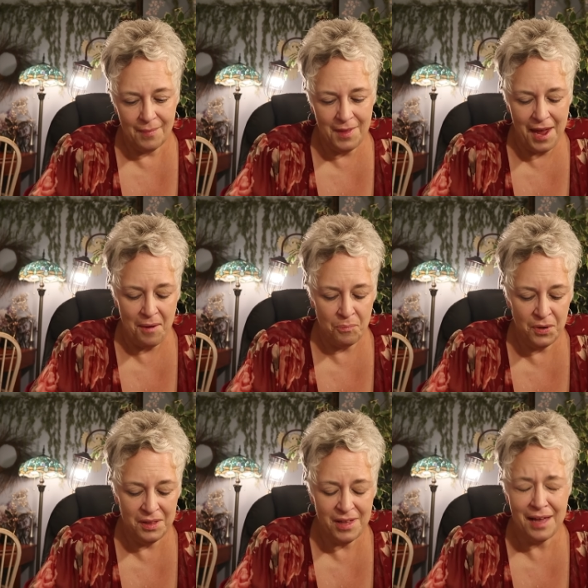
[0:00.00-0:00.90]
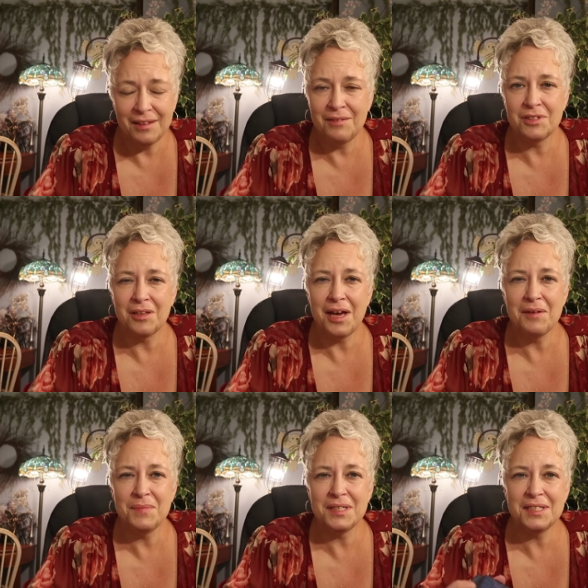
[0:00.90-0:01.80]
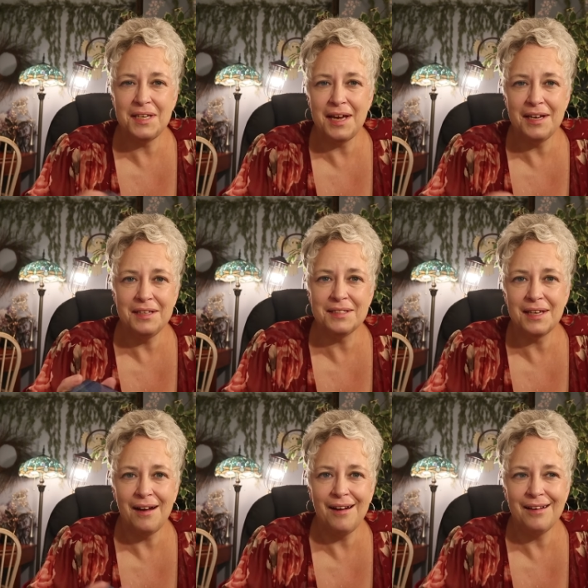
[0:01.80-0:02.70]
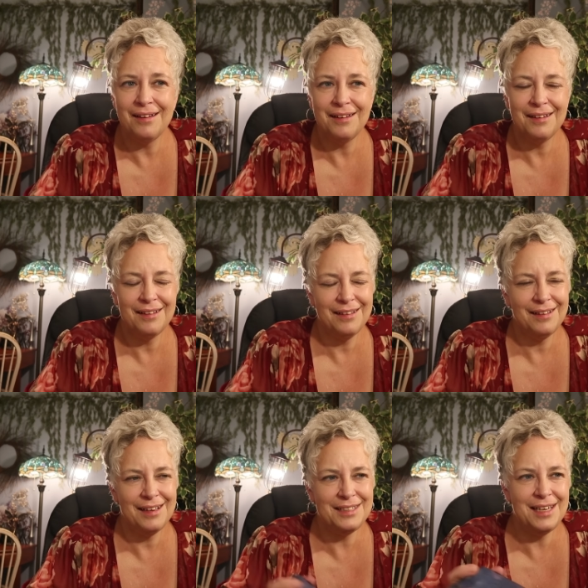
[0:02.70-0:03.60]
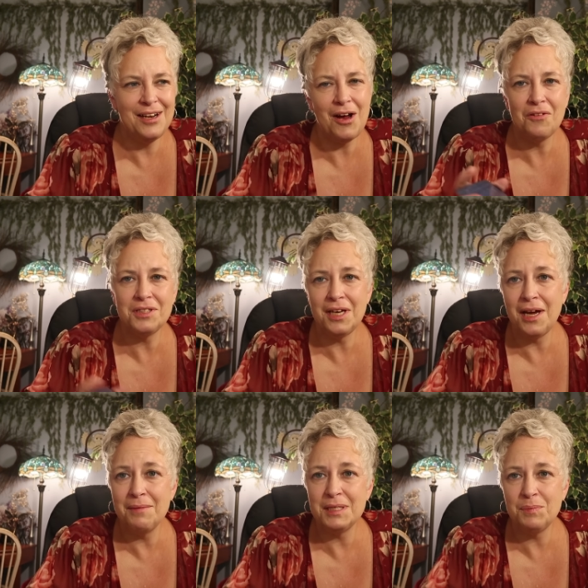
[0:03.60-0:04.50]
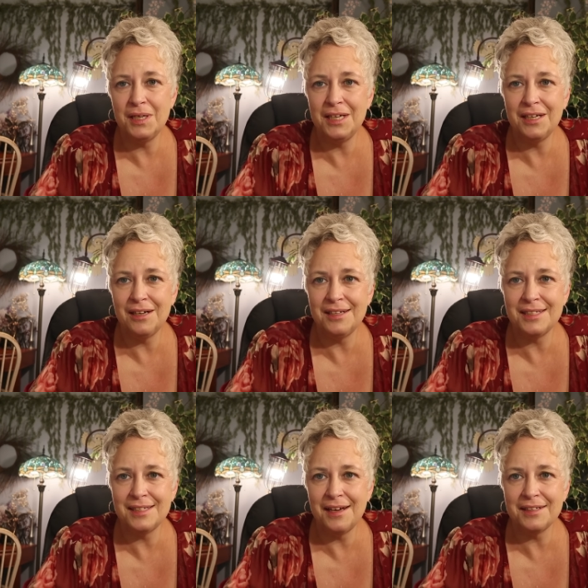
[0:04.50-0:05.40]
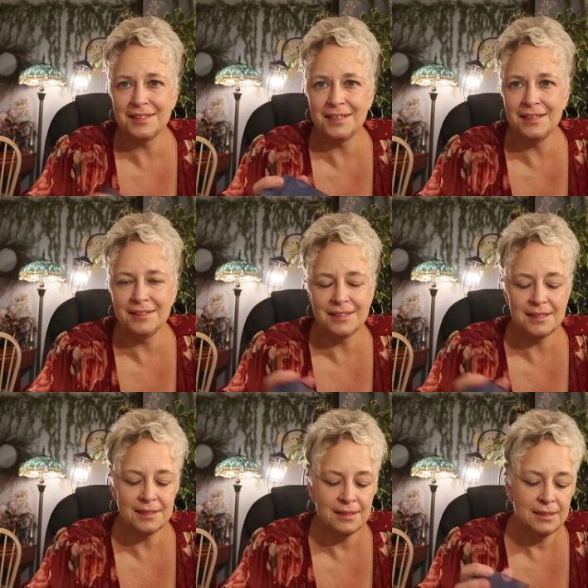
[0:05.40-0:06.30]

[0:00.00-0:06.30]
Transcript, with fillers: that, that leaves a lot of mistakes, huh? I say it all the time, speeding causes accidents.